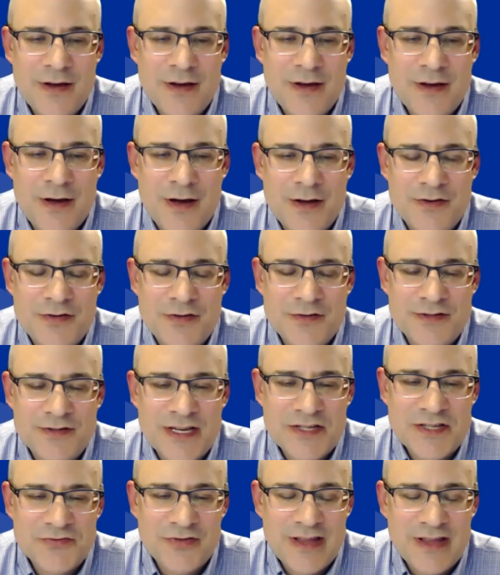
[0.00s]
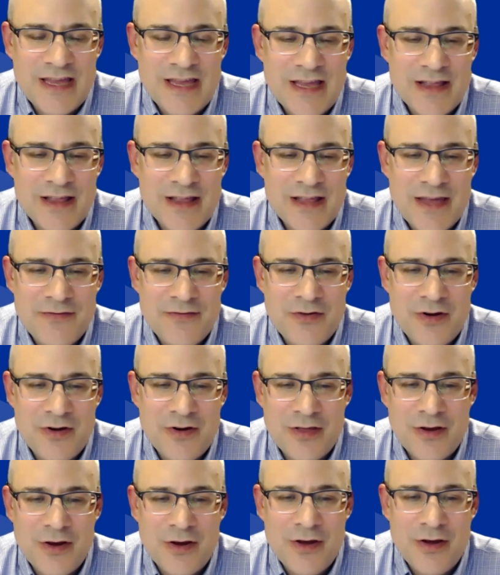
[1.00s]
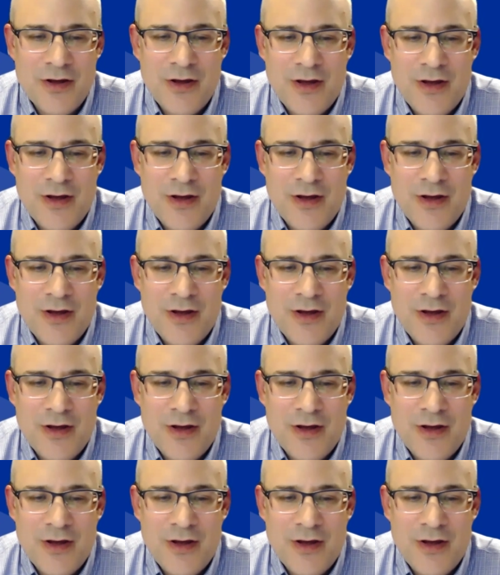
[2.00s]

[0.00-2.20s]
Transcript: uh, to assess for the healing, even in the